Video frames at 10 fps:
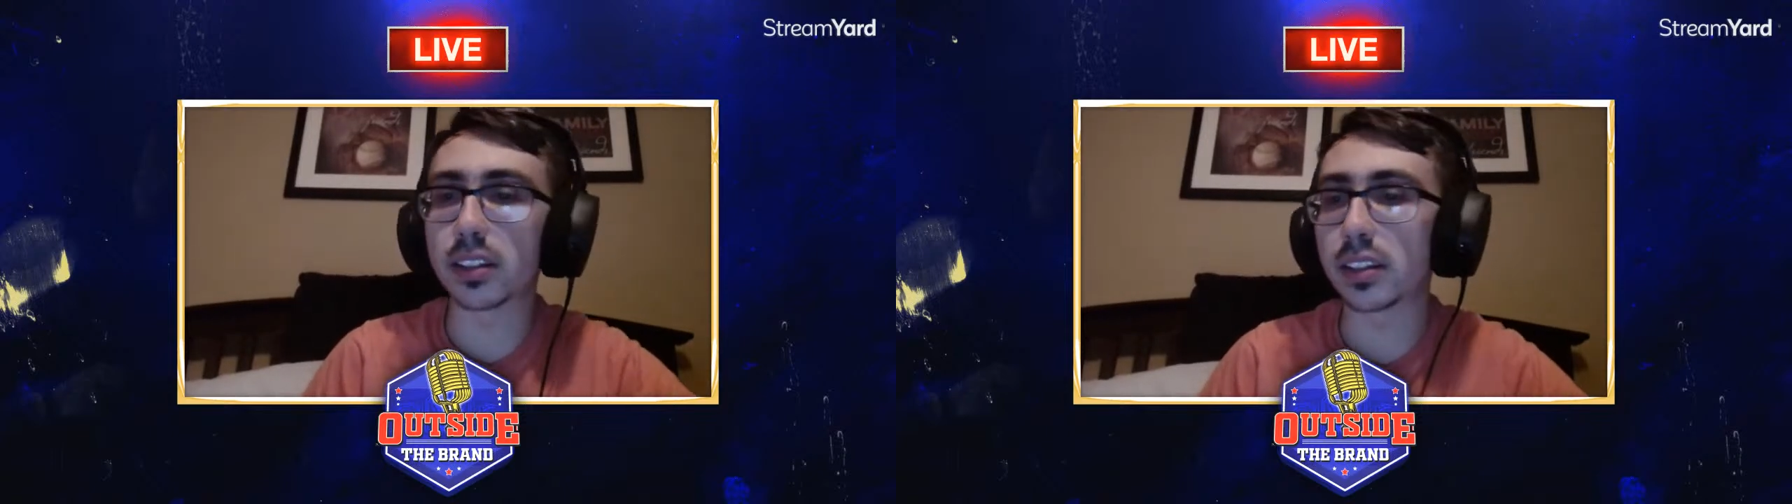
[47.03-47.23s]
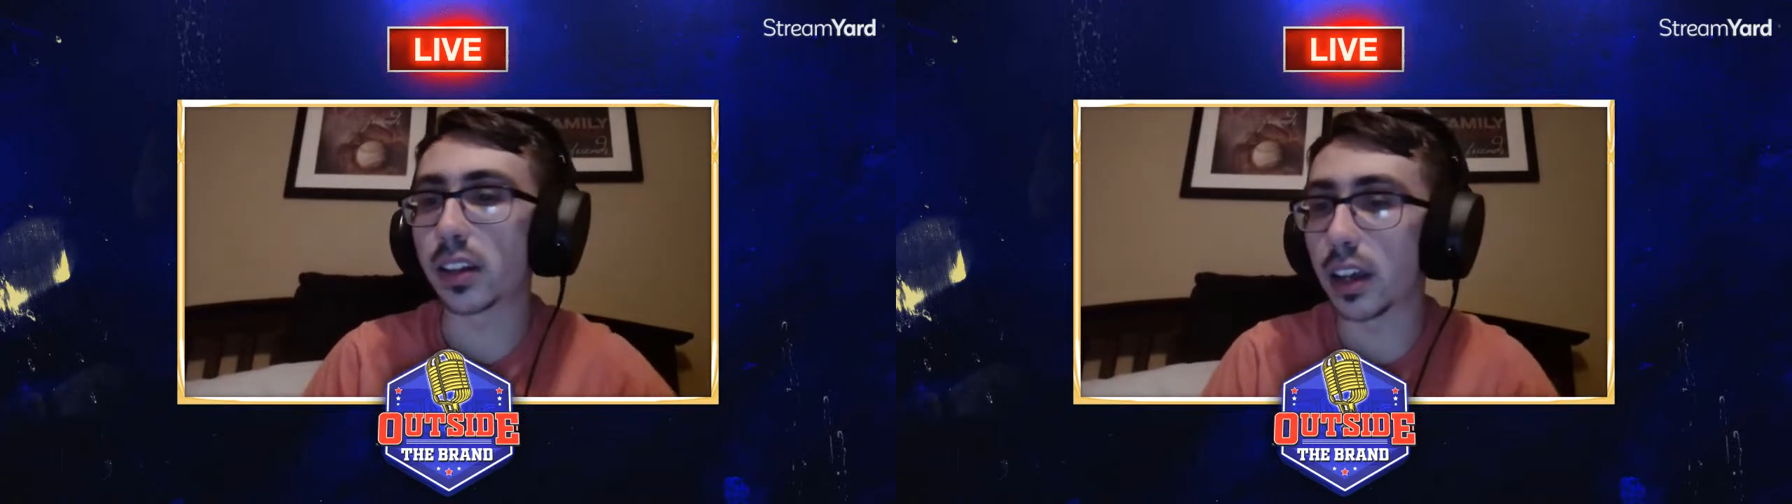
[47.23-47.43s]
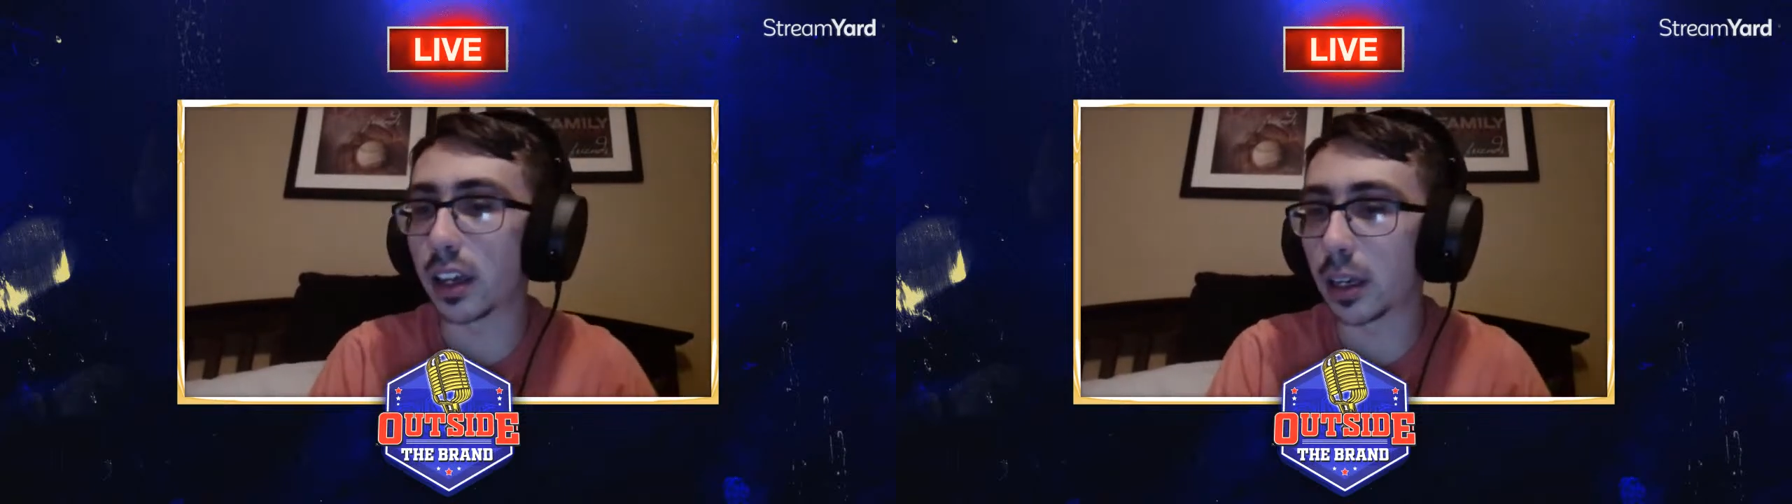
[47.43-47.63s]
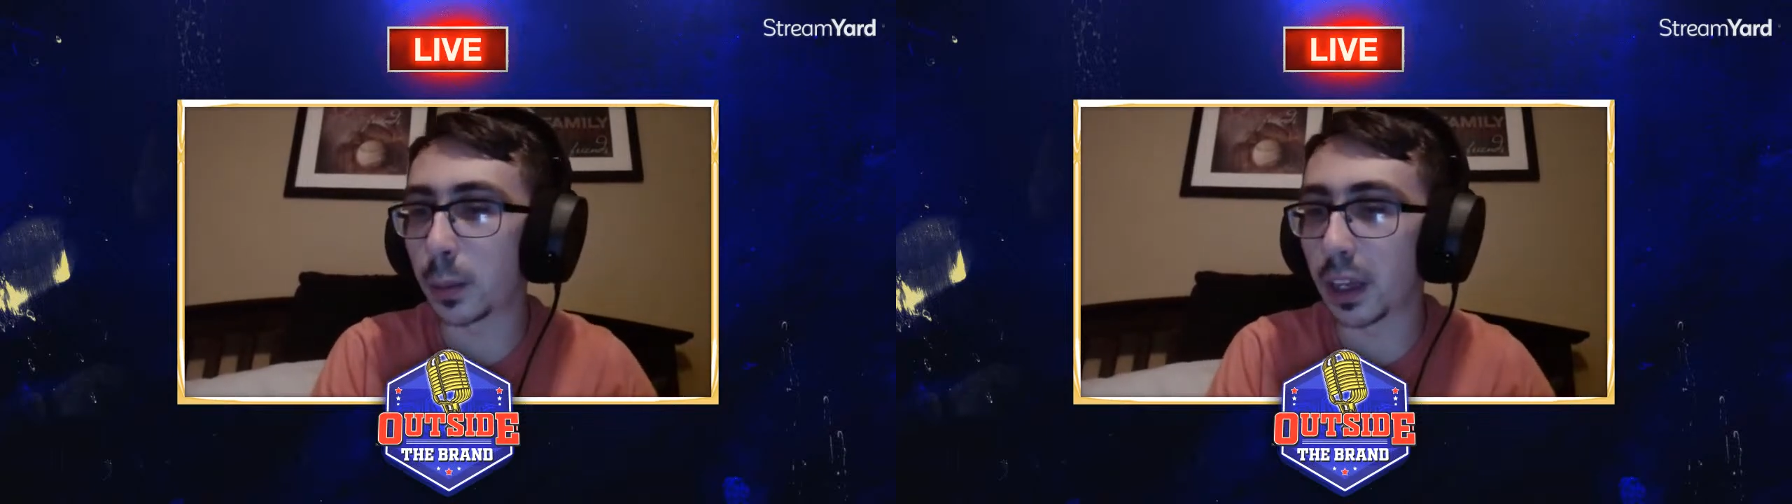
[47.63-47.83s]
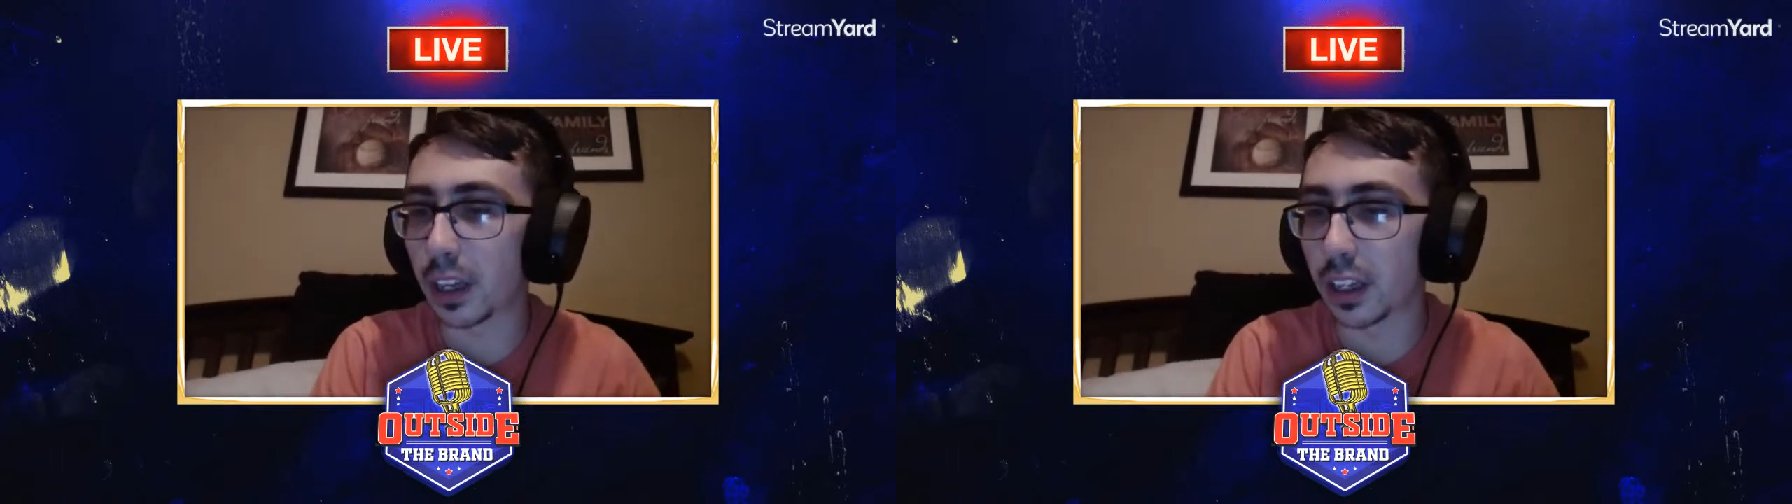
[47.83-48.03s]

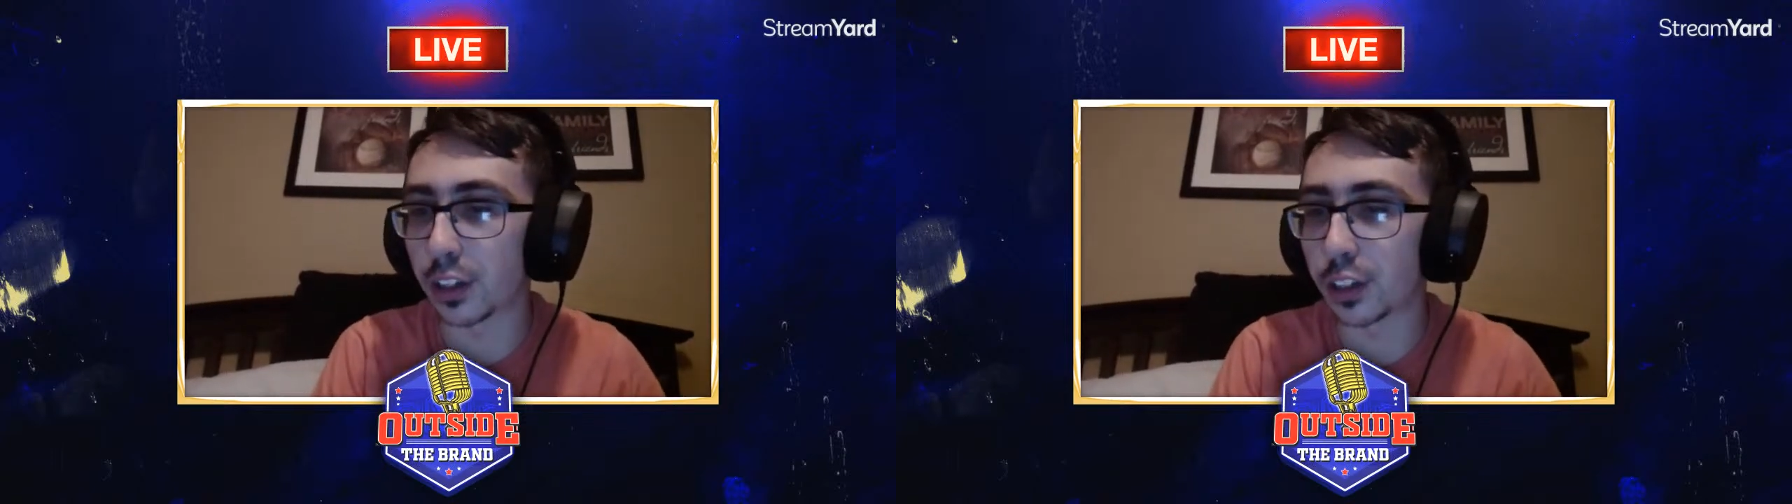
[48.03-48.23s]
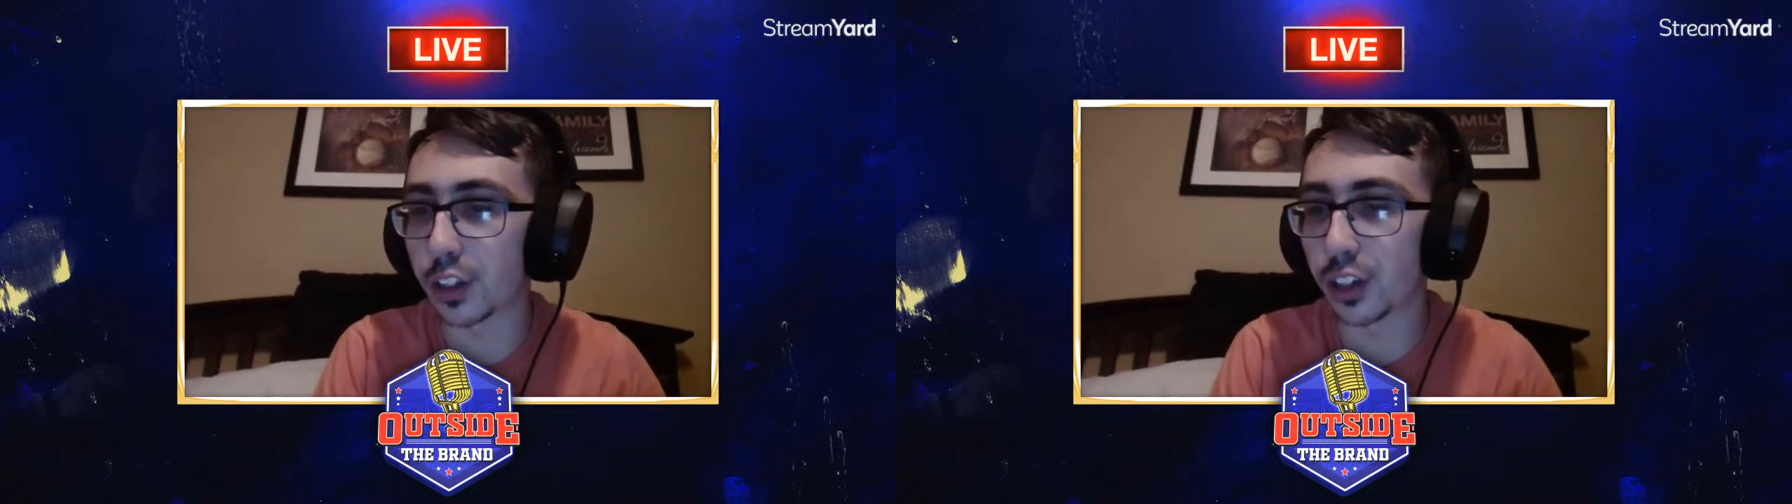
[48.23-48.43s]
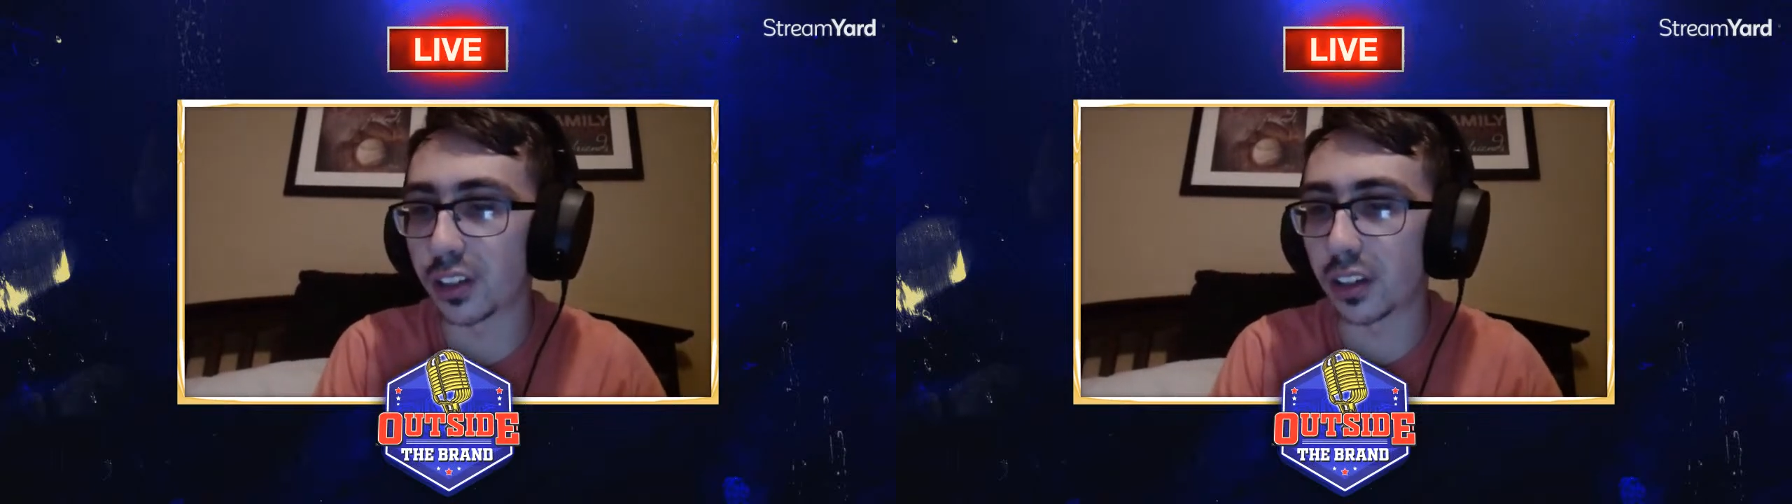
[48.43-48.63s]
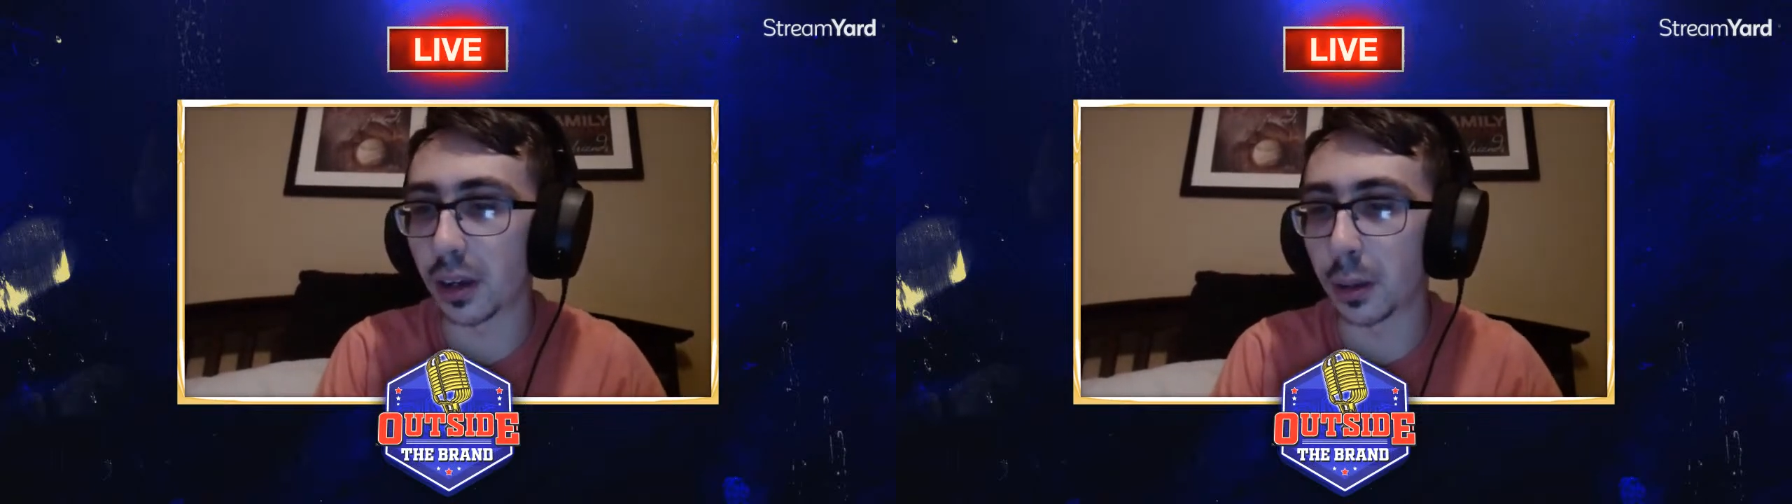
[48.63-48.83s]
Slam in just